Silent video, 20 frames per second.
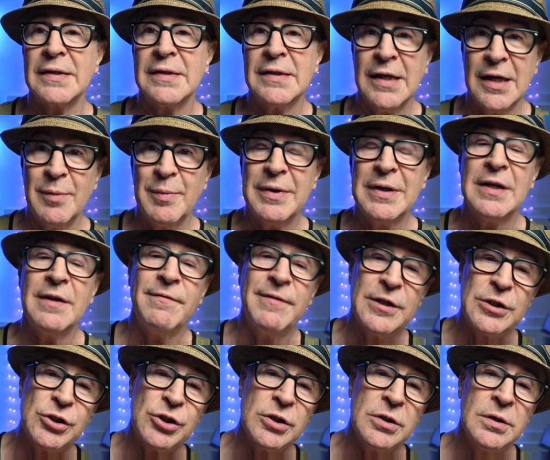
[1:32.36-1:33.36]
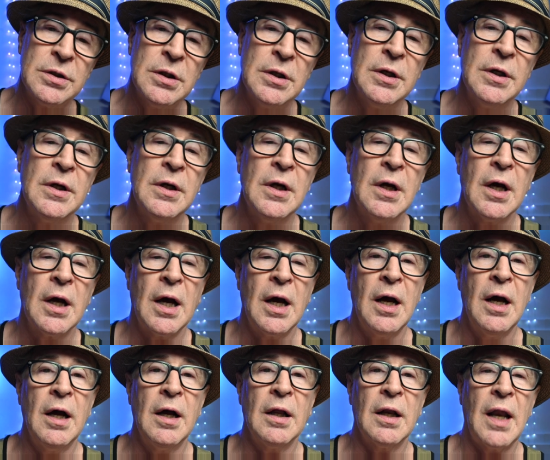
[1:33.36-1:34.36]
a cinema division
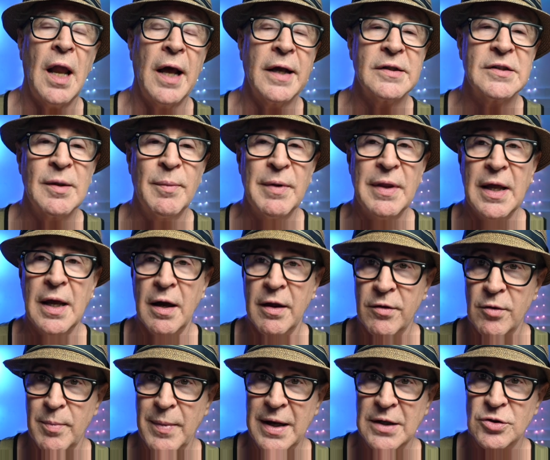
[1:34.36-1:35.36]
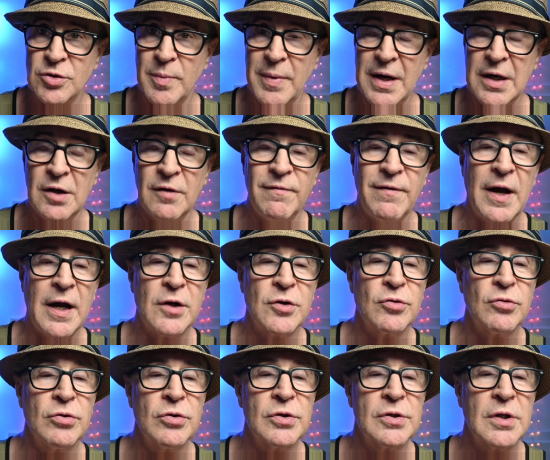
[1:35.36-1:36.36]
like some of the other major
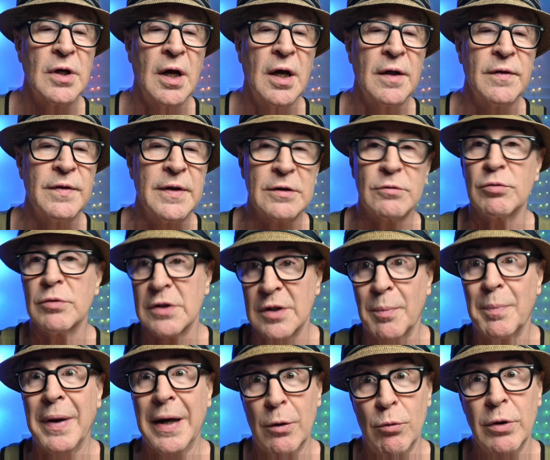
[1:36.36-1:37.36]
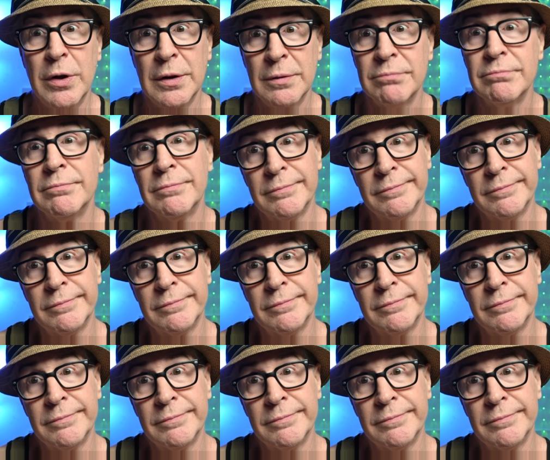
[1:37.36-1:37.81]
manufacturers. This was a big one.